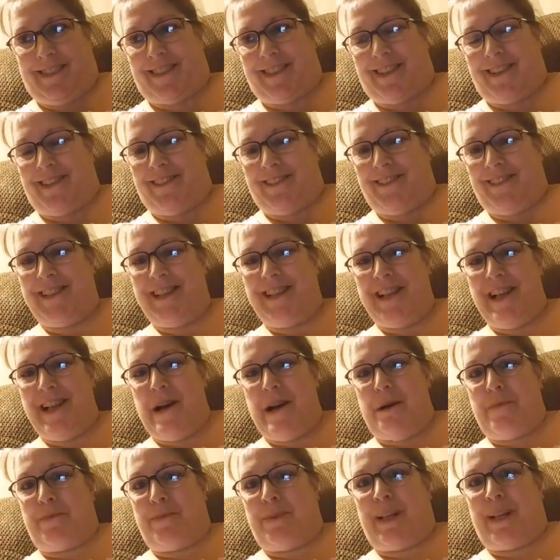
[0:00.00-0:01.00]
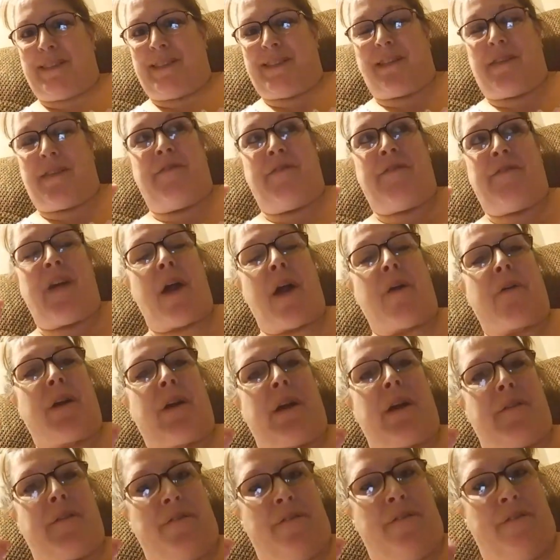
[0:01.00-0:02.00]
So, plus they're
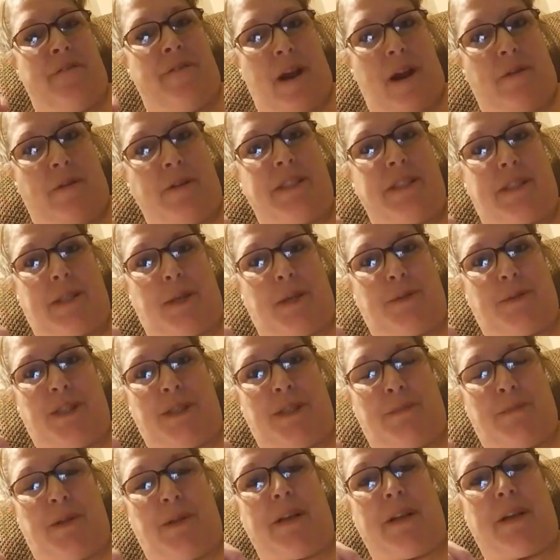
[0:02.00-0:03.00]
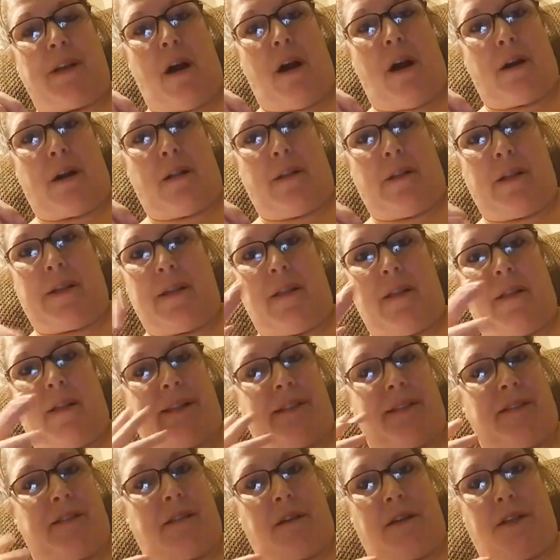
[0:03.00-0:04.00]
very, very sociable and cuddly. They're like
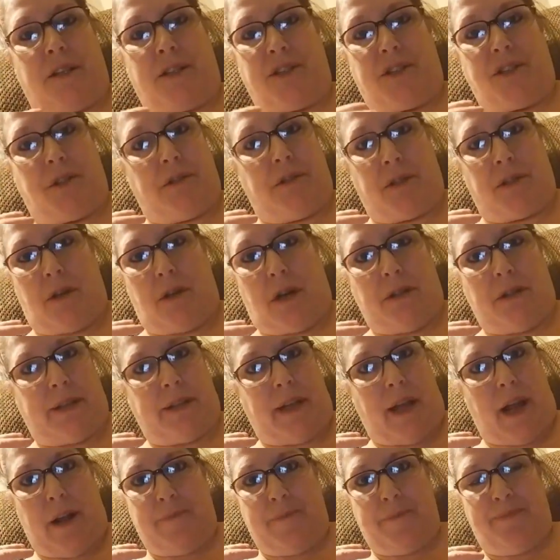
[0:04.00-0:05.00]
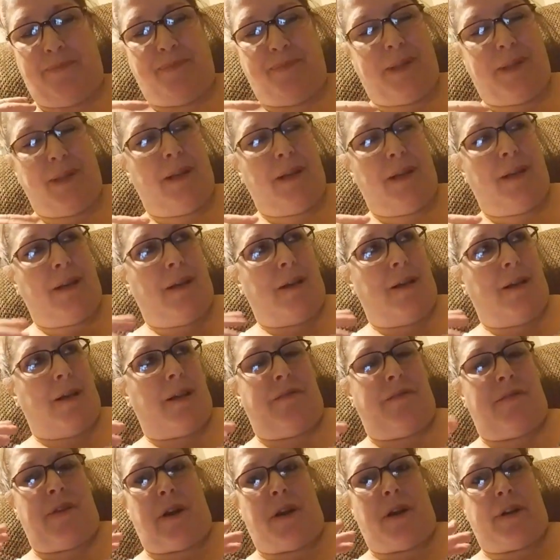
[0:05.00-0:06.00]
sit on your shoulder all day.
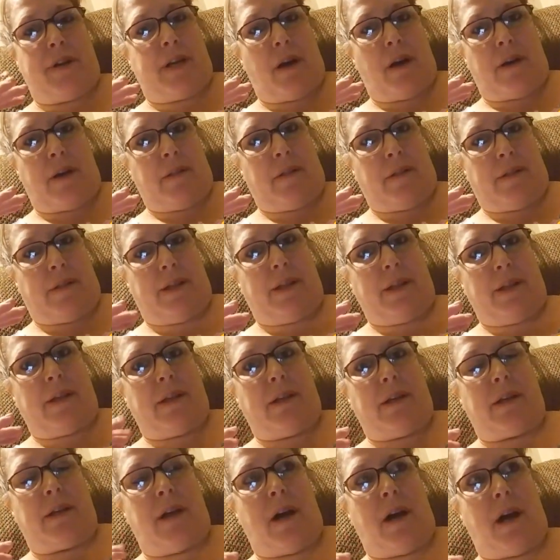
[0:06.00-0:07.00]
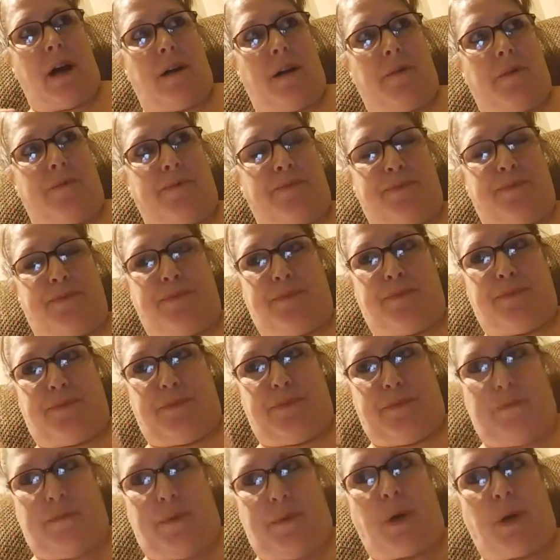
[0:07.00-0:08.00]
Very cuddly,
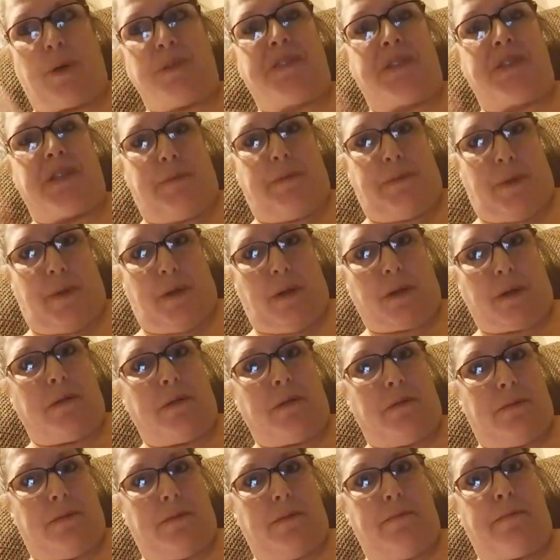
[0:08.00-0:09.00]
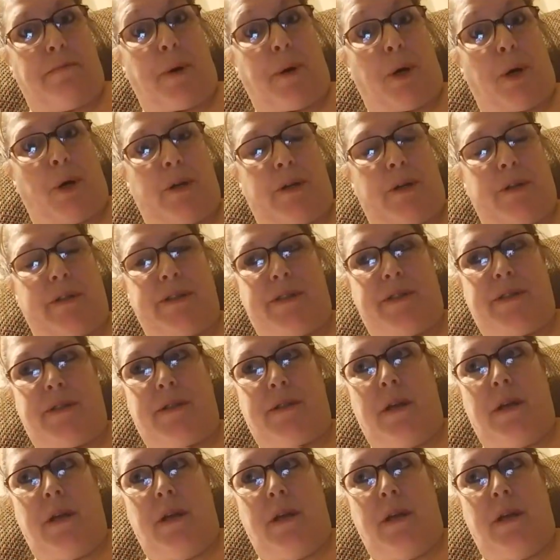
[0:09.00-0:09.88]
personable birds.